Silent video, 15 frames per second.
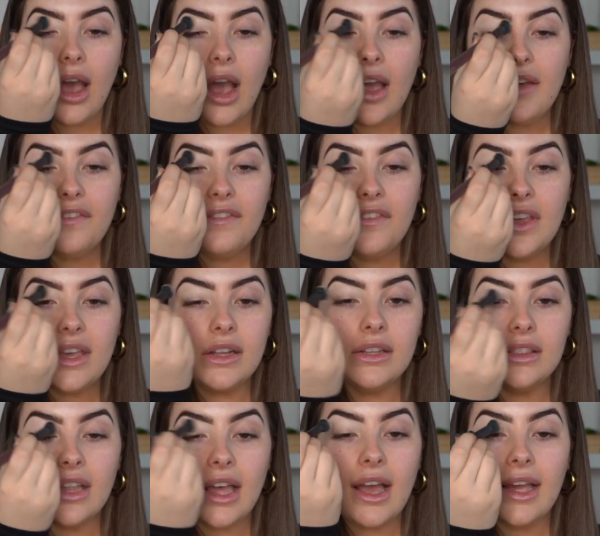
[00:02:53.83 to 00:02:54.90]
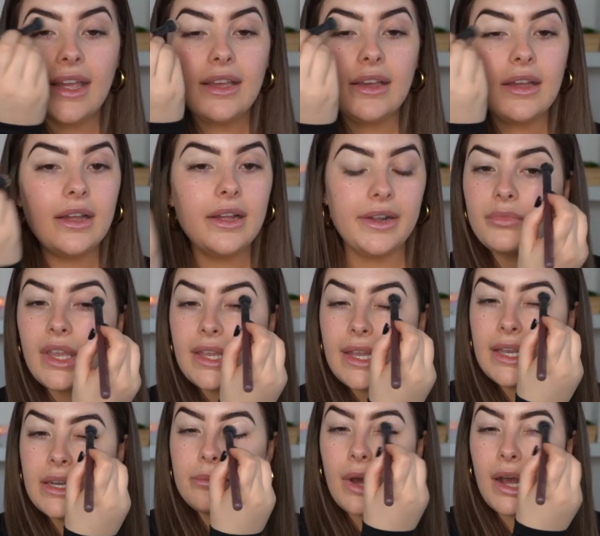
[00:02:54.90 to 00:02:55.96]
I feel like
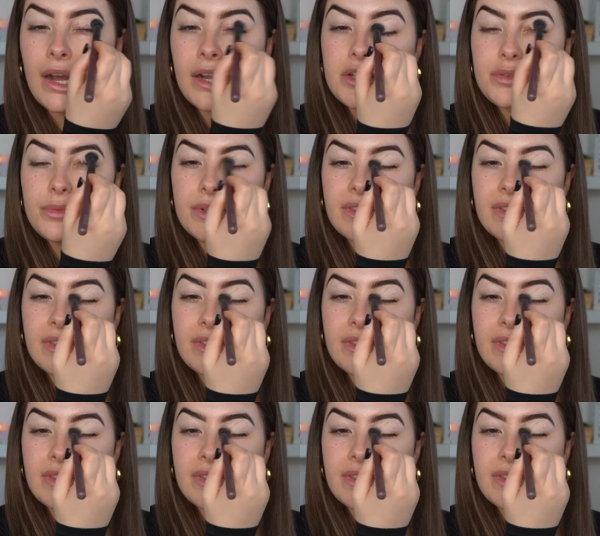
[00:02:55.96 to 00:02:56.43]
in March,